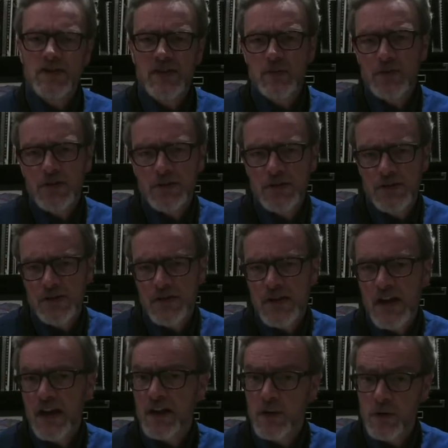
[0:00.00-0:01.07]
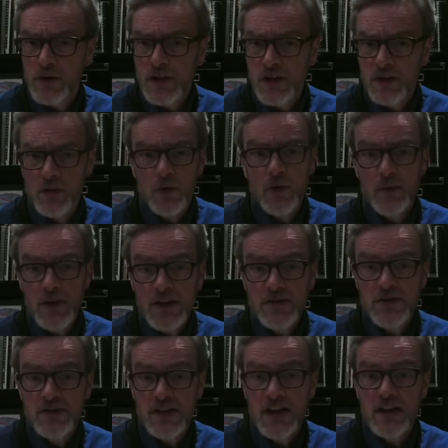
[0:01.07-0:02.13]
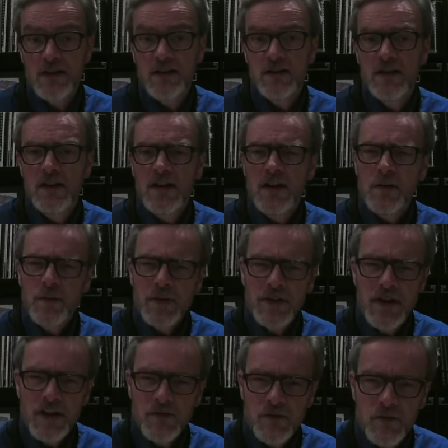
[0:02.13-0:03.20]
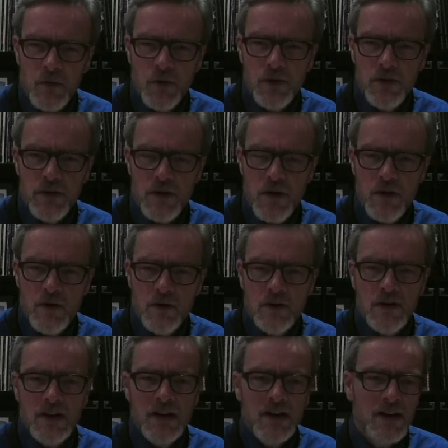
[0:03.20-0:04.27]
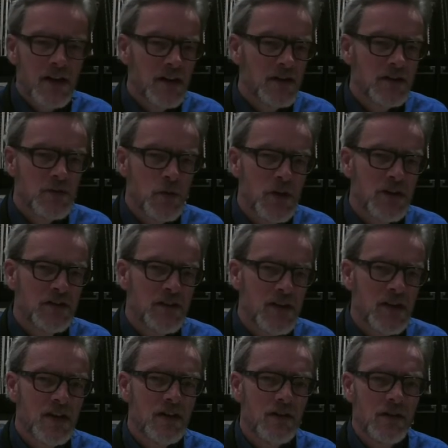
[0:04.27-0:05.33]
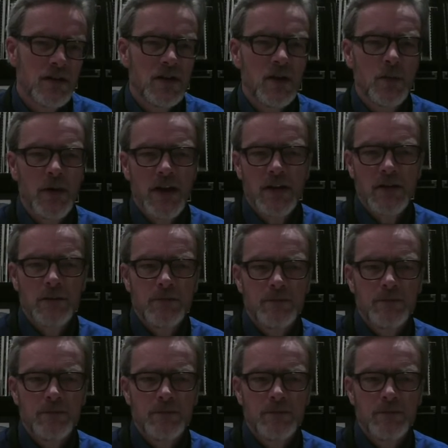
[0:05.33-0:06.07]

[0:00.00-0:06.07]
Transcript: similar to the Ionian or major scale, but that fourth note kind of tweaks the ear a little bit.